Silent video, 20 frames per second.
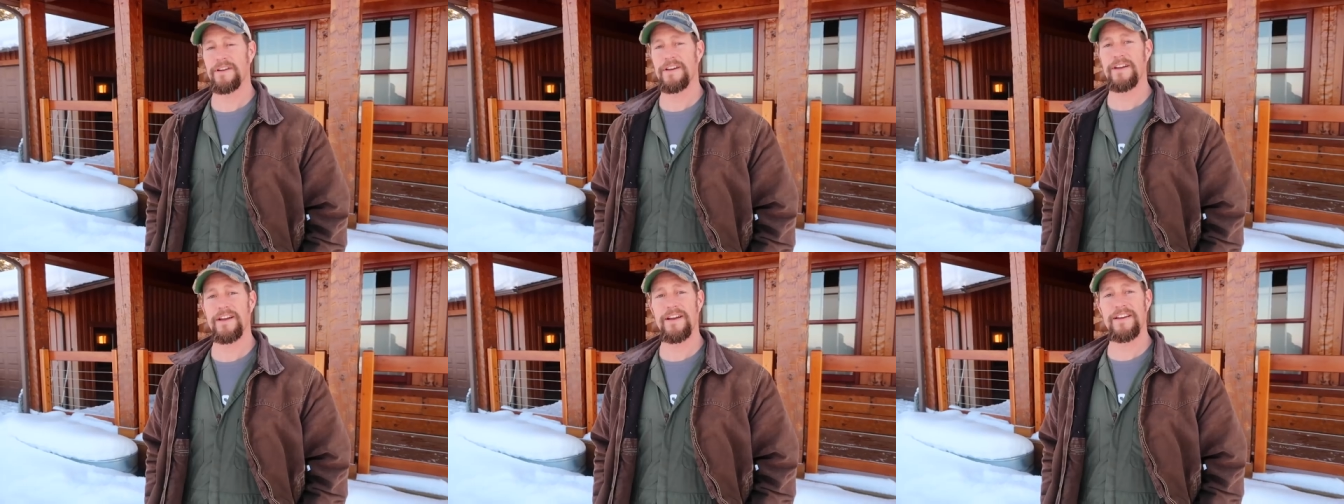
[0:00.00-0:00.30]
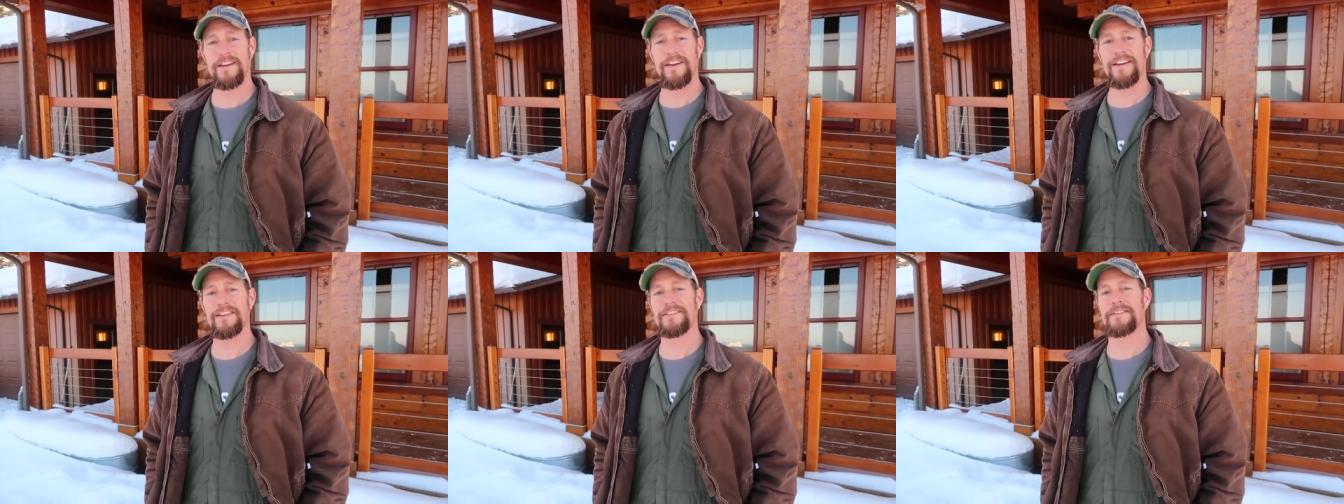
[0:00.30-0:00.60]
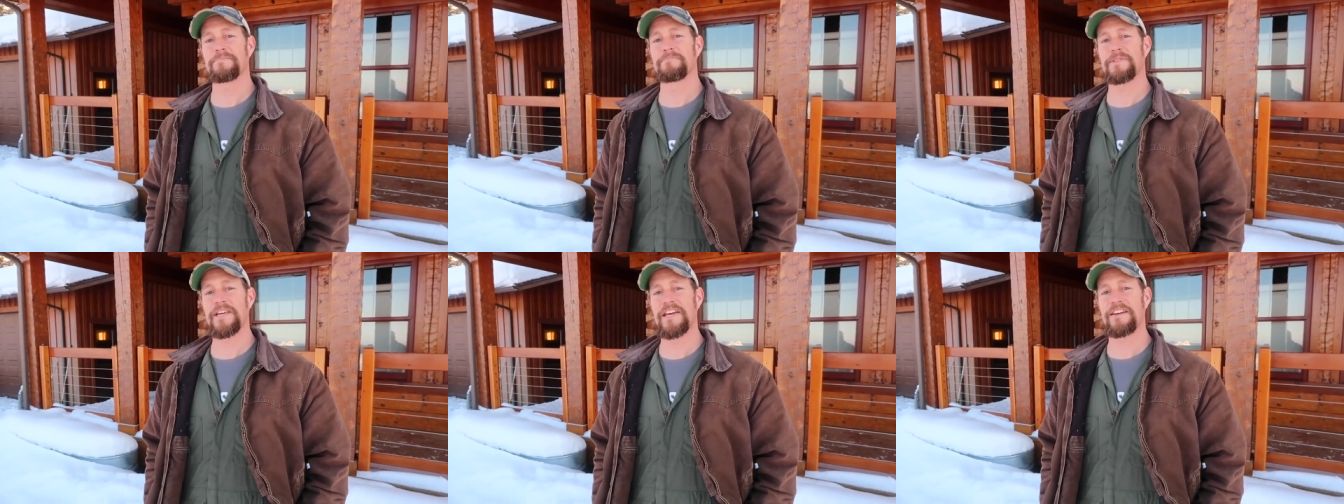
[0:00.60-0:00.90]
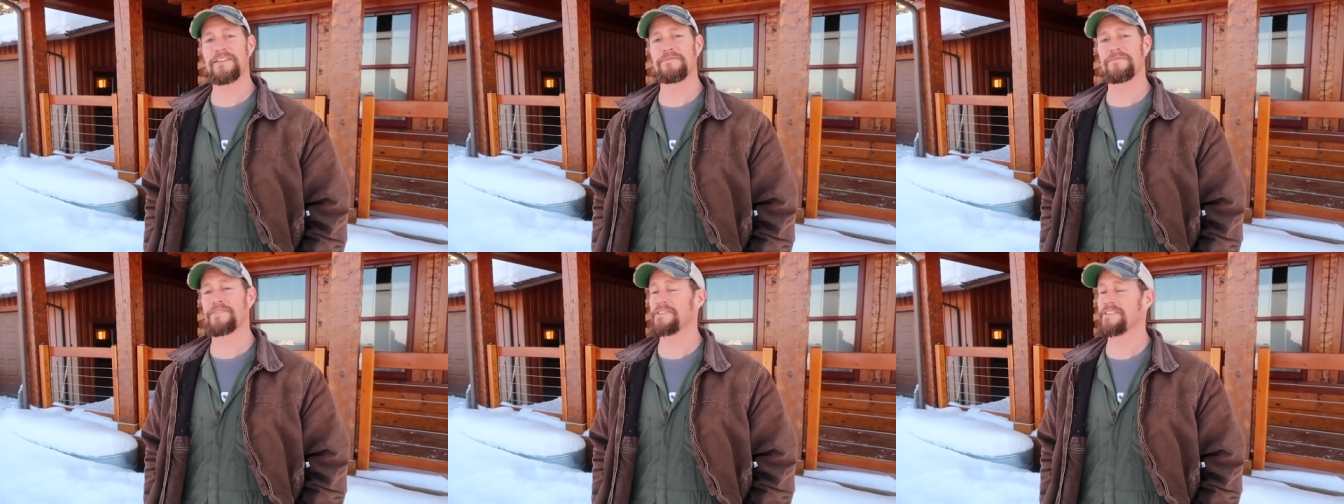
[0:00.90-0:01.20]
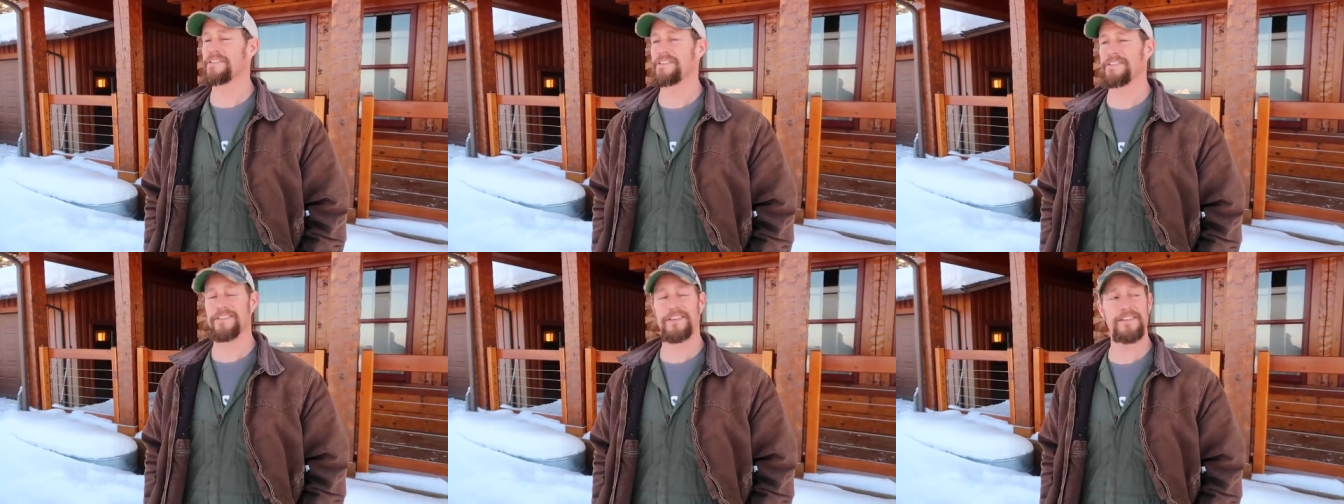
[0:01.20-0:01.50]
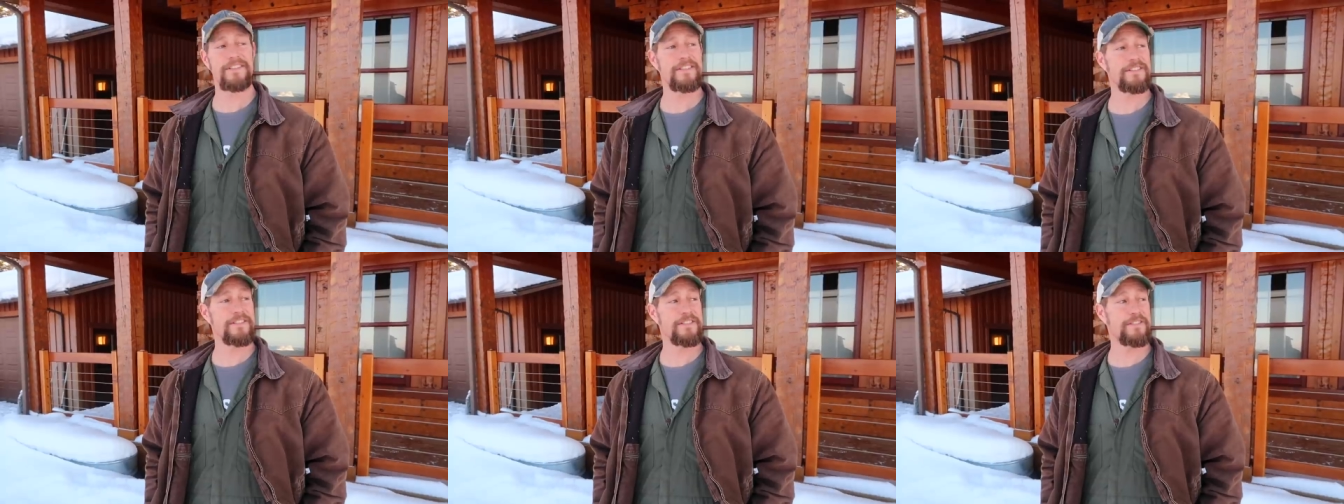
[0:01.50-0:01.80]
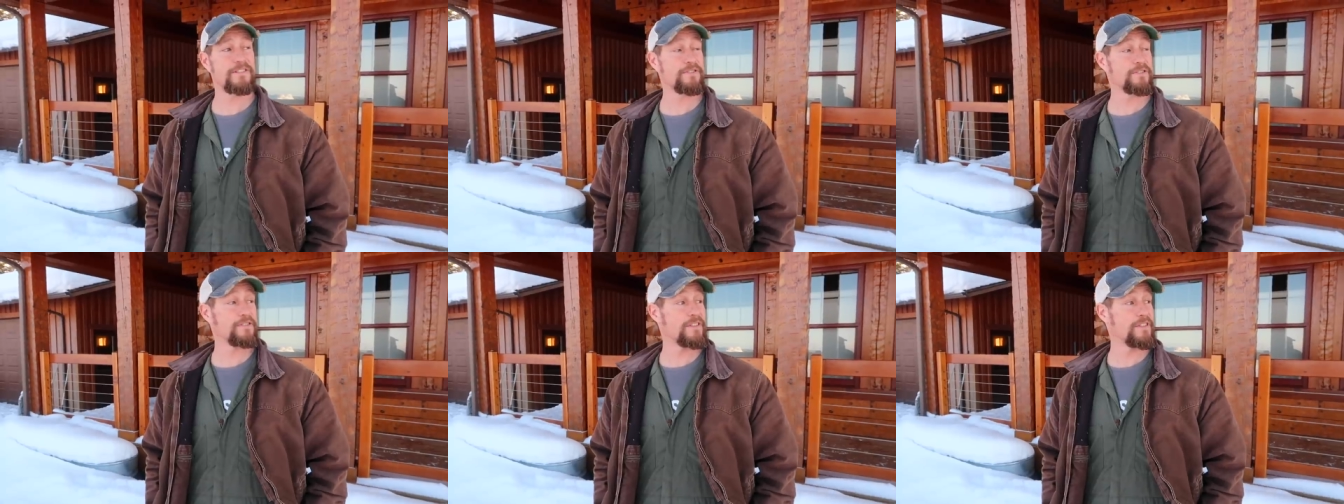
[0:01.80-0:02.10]
Right, hi guys, I'm Dave. This
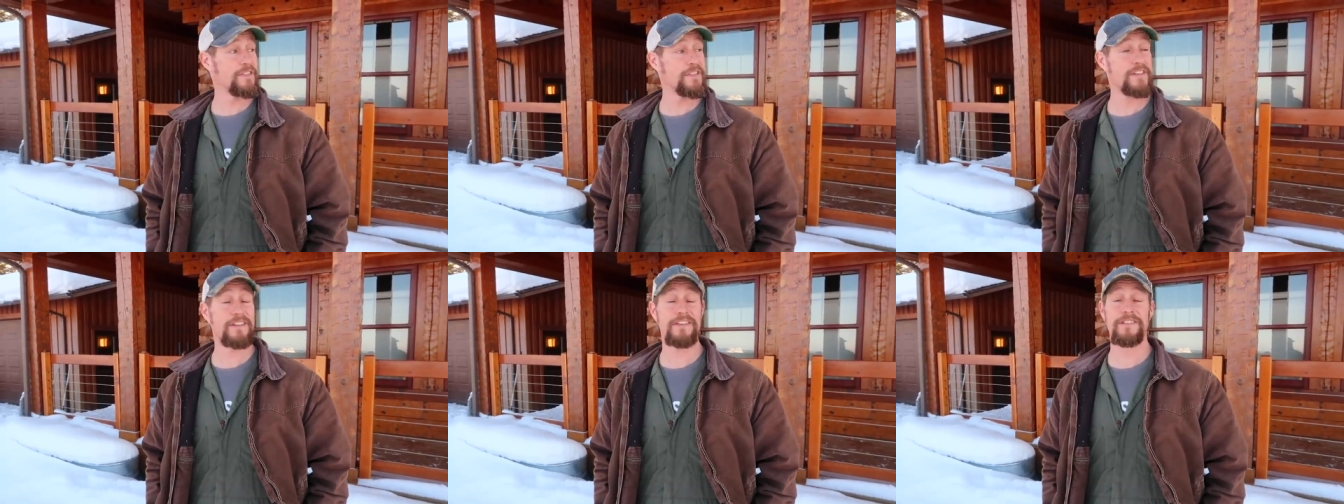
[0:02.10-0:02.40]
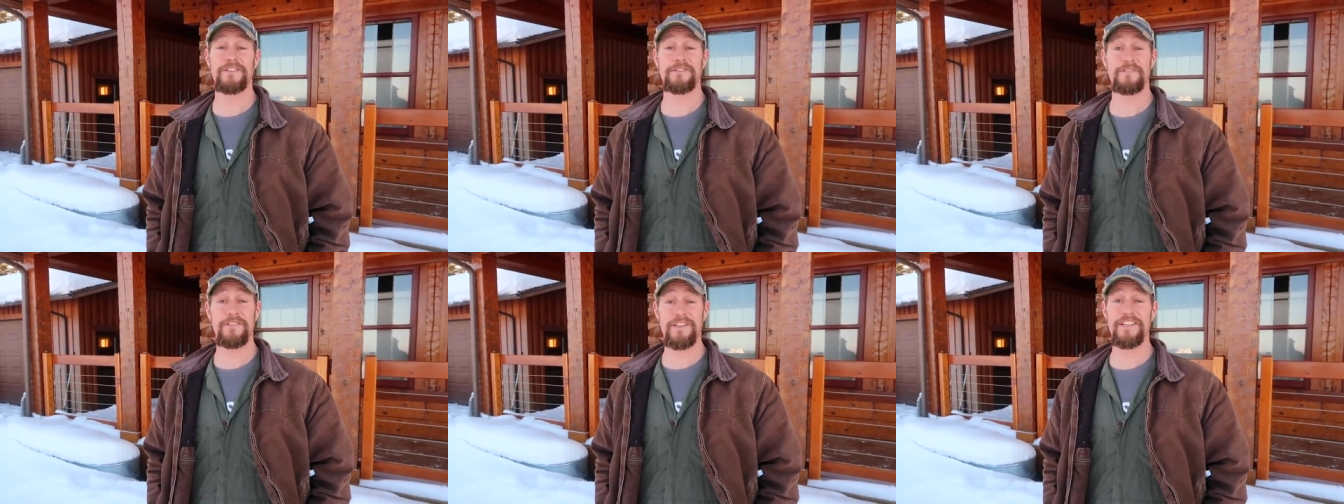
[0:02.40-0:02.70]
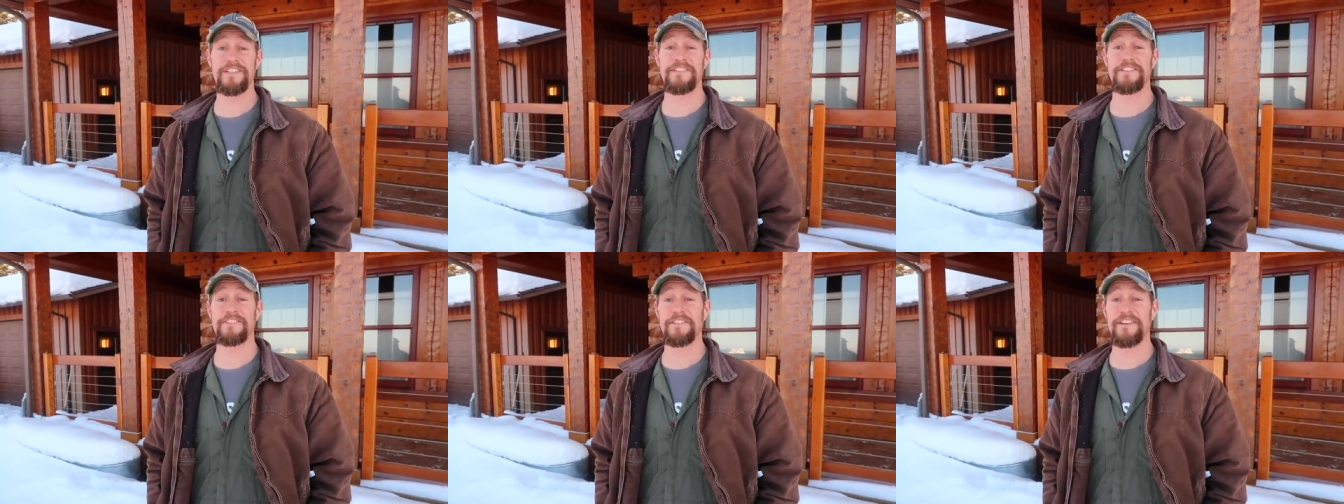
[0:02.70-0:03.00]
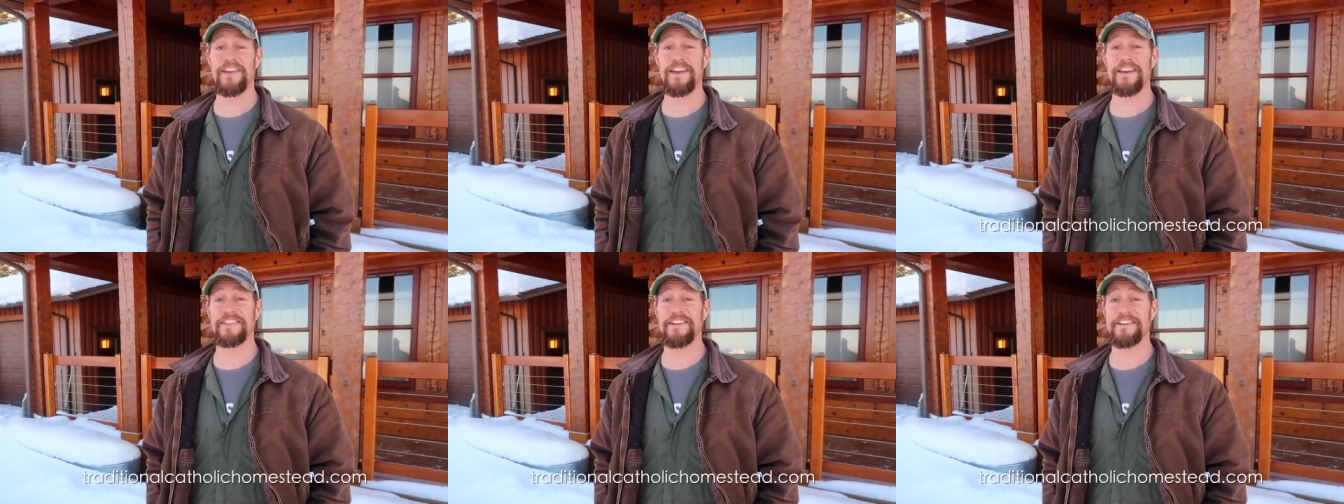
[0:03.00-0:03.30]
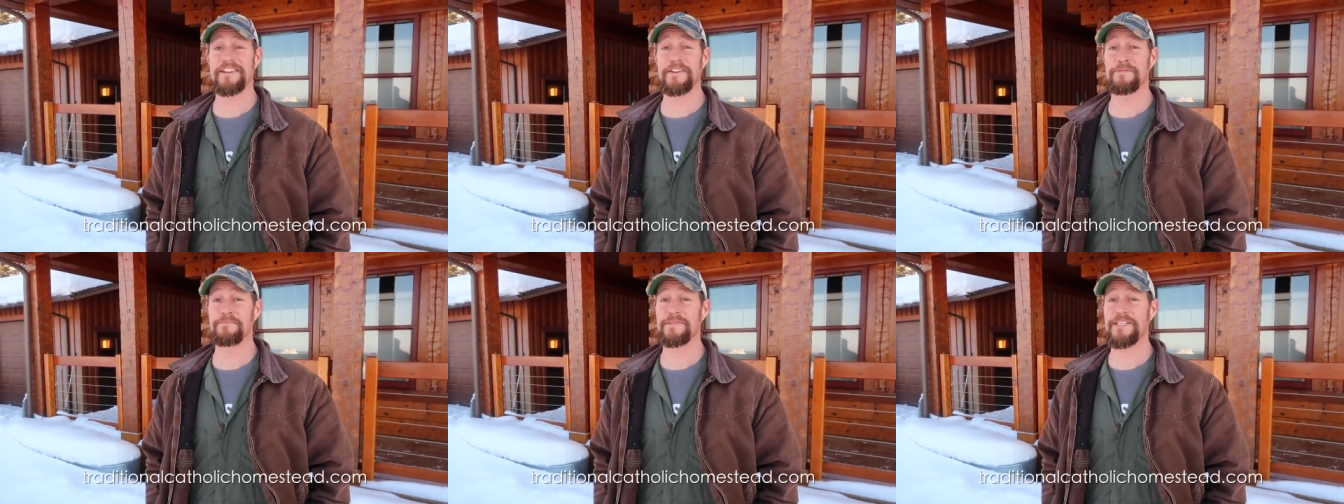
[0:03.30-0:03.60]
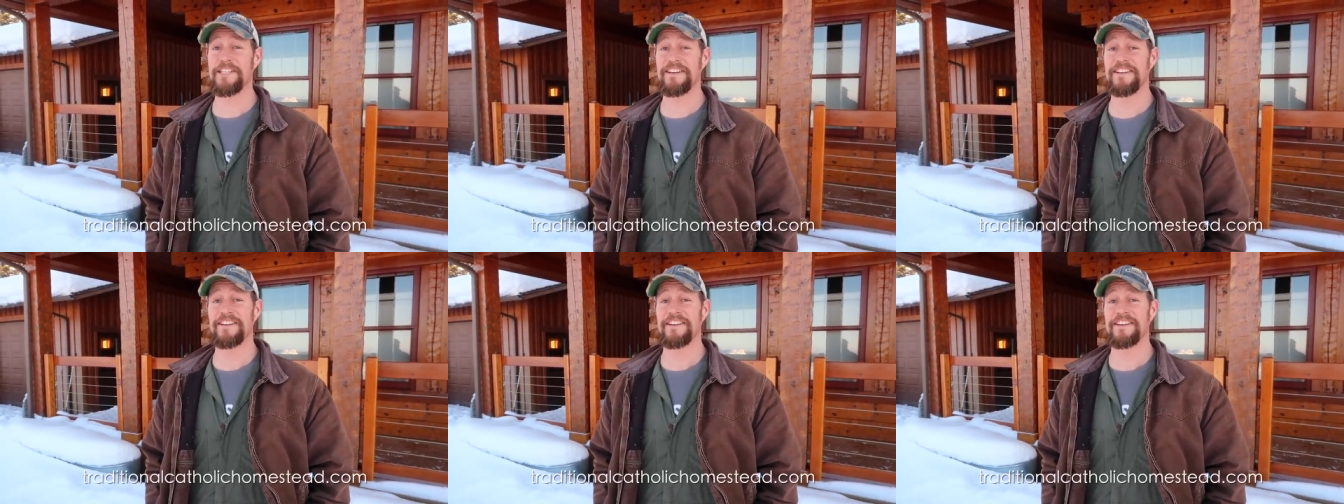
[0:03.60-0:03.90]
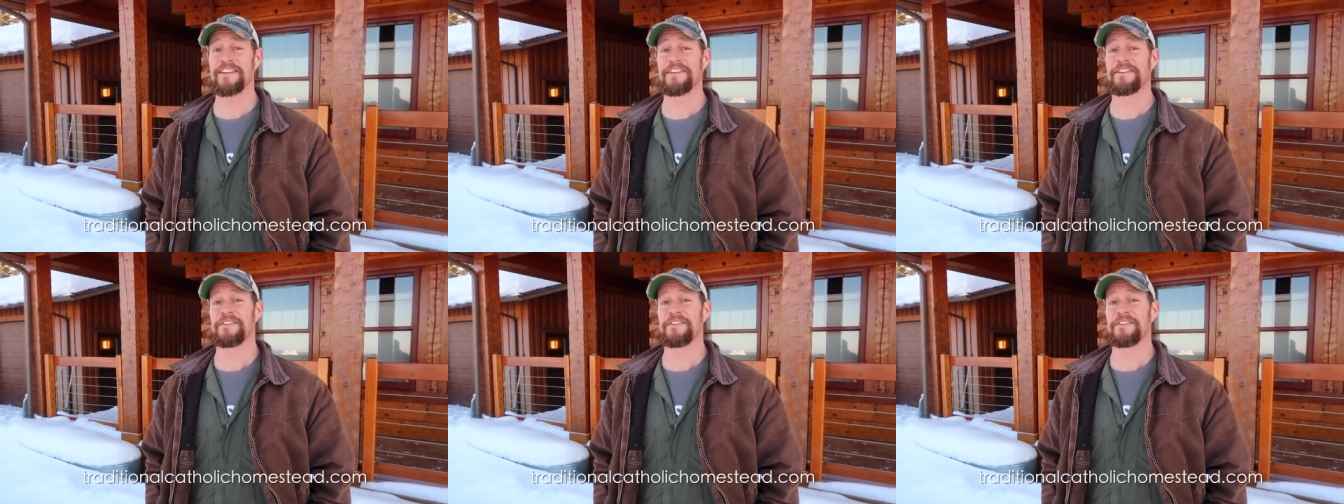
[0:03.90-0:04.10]
is the traditional Catholic homestead.